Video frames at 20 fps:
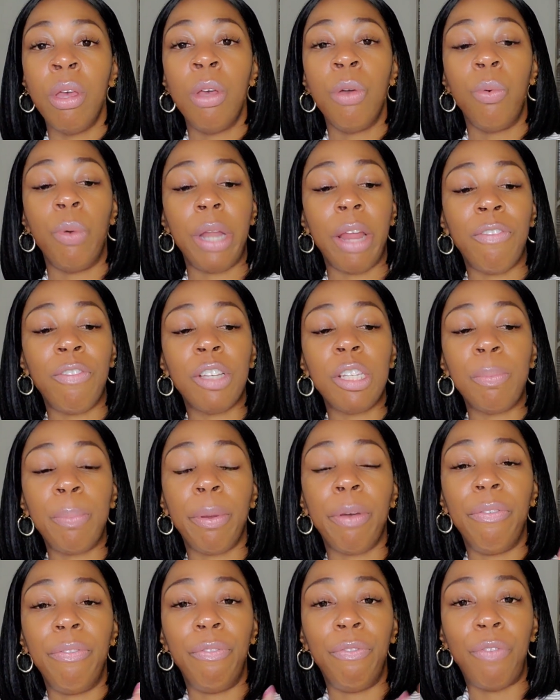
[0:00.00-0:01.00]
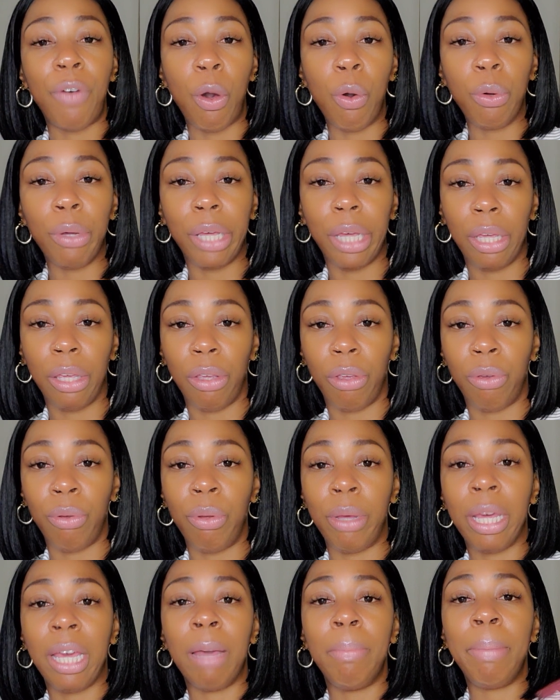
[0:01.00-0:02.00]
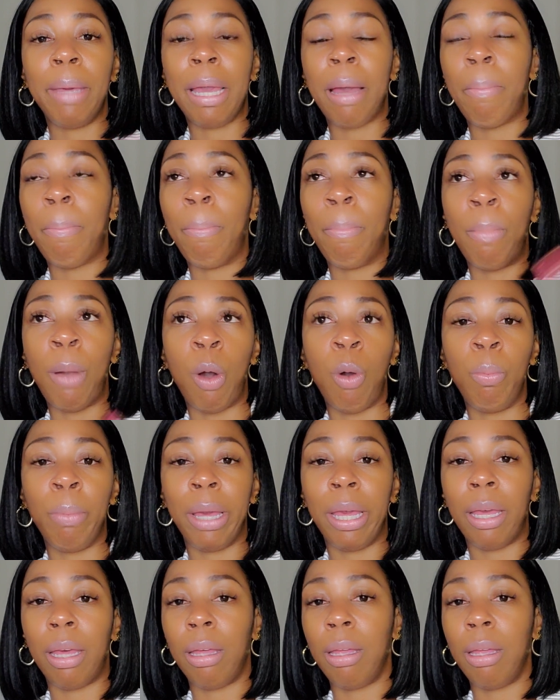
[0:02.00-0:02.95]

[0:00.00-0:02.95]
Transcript: Whatever's provoking you, it can be a moment